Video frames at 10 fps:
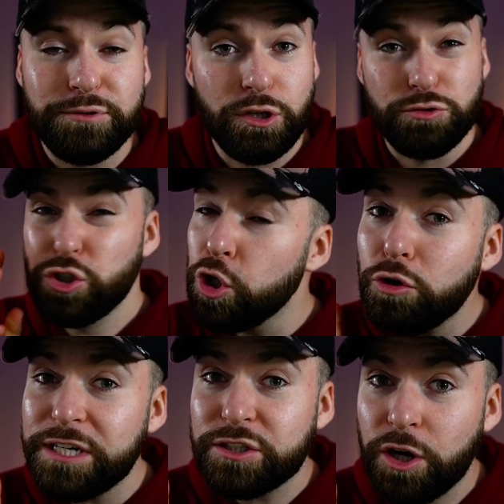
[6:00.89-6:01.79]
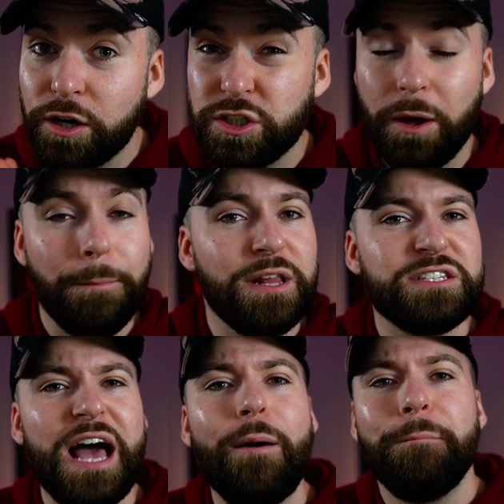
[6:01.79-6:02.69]
So 2 discards plus
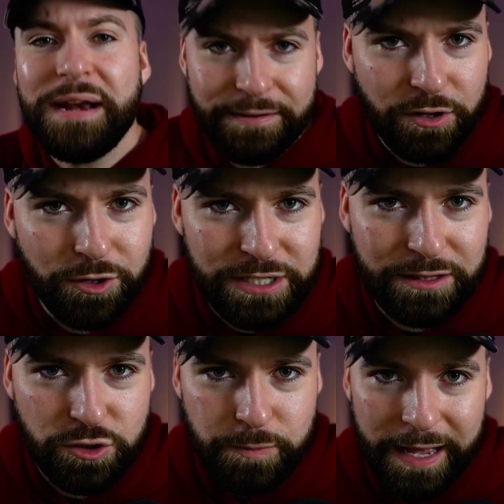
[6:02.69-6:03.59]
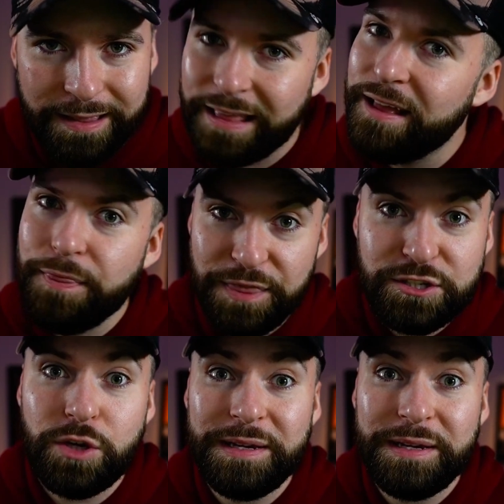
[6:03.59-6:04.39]
how many ever goals I lose by. This could be